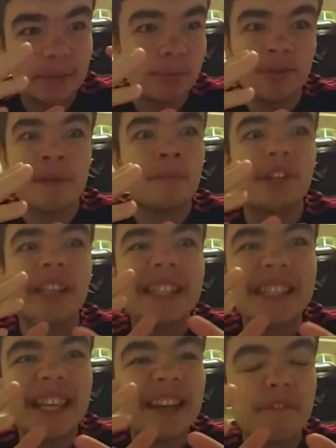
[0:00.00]
pretty much
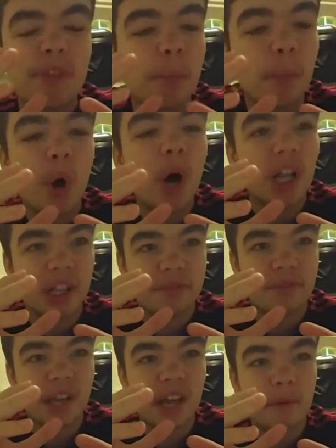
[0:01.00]
save the ball, if
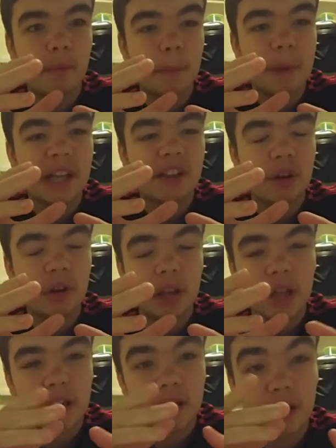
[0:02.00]
you get what I mean, not
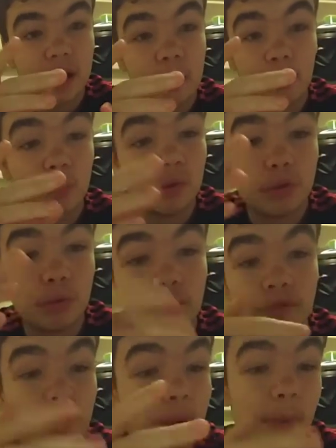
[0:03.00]
let it in. I'm going to go
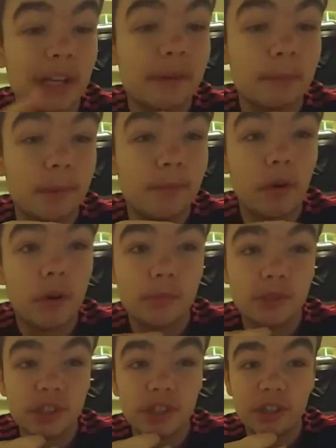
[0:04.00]
through the player
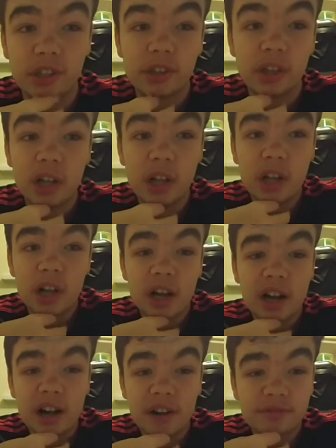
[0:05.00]
performances
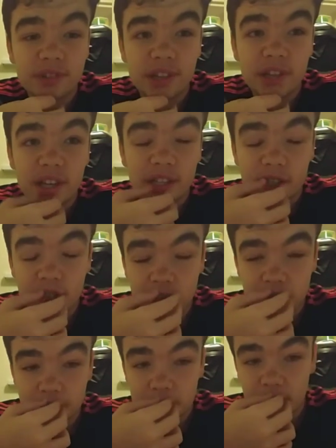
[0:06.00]
after this,
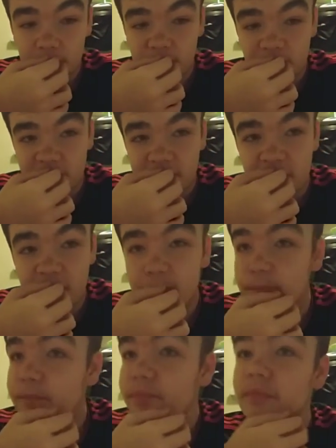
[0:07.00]
and you'll see
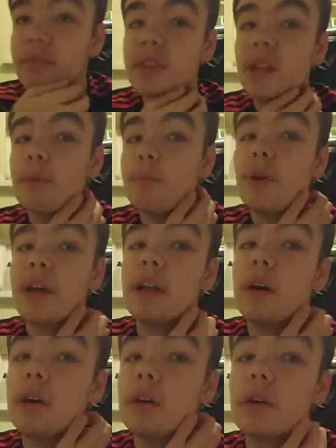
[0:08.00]
them. Then we
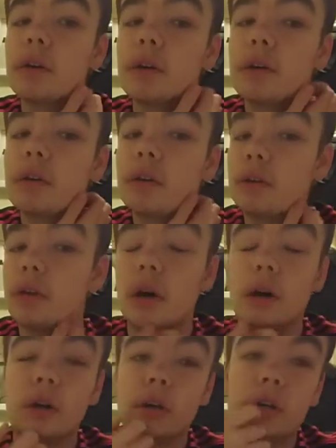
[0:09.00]
got got